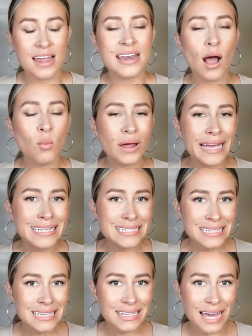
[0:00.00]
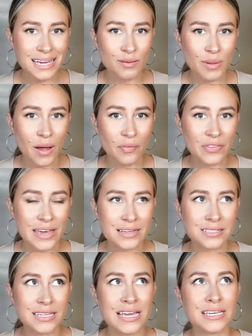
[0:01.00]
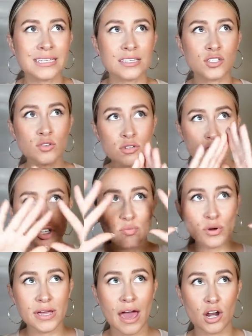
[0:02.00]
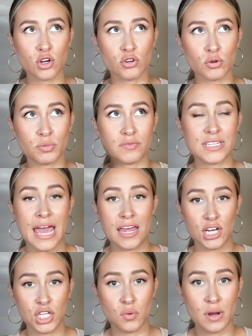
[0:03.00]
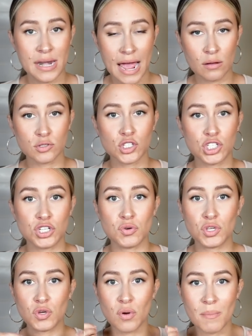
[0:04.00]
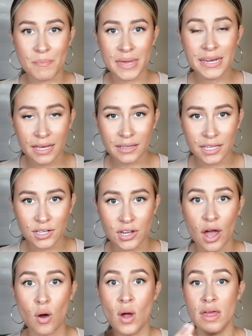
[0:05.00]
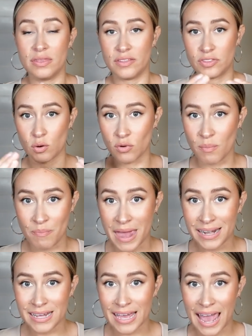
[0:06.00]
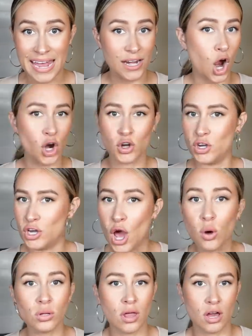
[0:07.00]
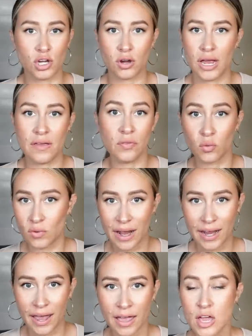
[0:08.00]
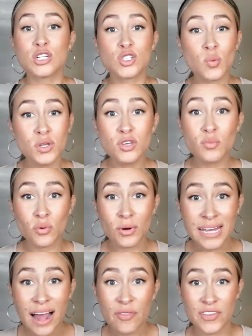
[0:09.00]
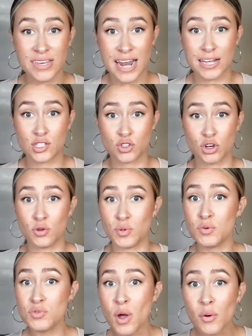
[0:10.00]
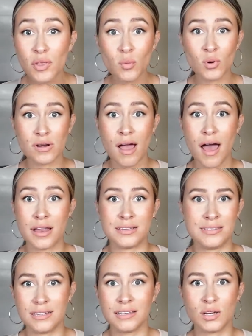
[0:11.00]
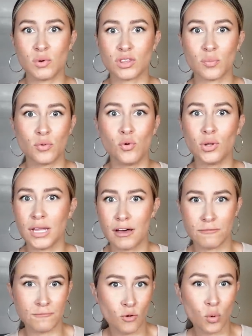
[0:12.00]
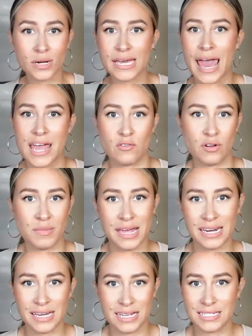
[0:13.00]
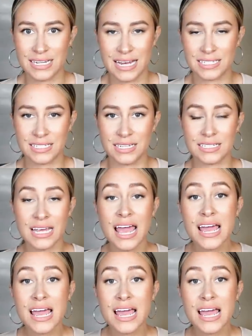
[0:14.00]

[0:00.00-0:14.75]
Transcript: Now, what I didn't like about this is as soon as you bring out a group of 10 and you announce two, you immediately know that the remaining eight are no longer in the running. So when you bring out the next group, you know that we're not dealing with a pool of 48 remaining contestants.